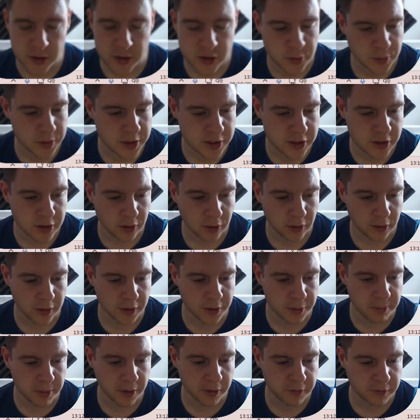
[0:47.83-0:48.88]
to install
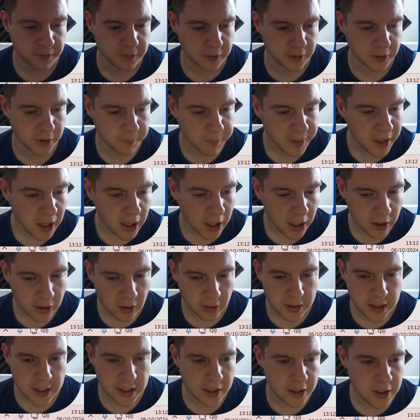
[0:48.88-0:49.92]
the mod for. And
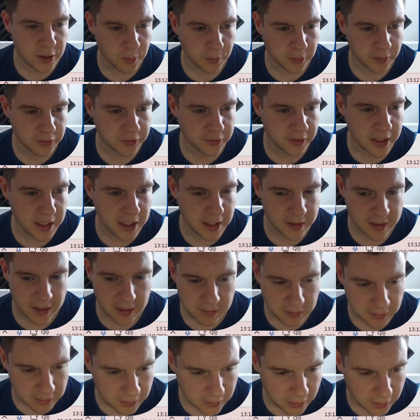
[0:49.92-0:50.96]
on here you will see
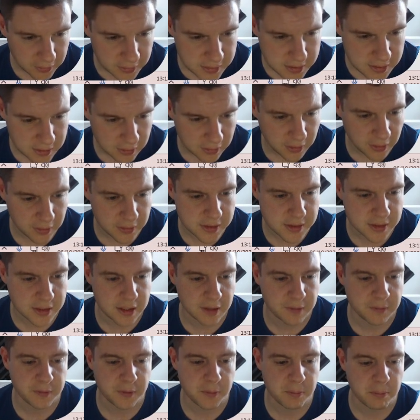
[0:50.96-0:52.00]
there are lots and lots of
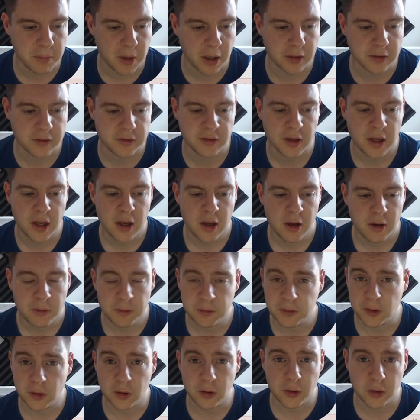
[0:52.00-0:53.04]
different mods
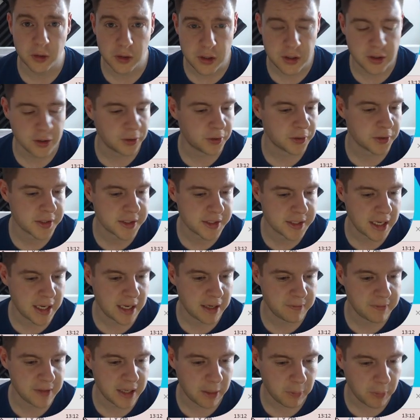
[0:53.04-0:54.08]
for your
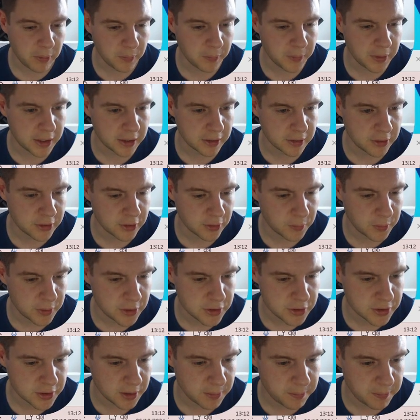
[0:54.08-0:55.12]
save. Now what we're going to do, we're
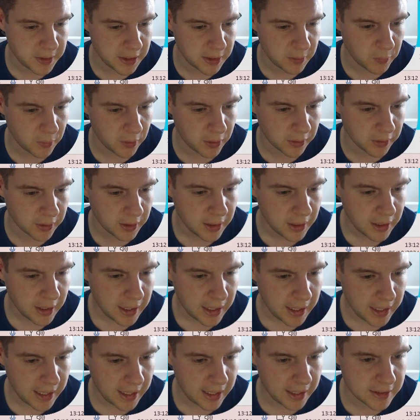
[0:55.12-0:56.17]
just going to pick one
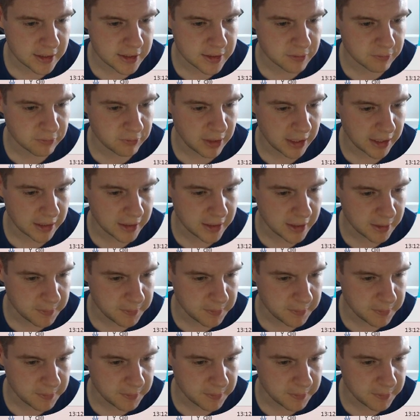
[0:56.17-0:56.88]
at random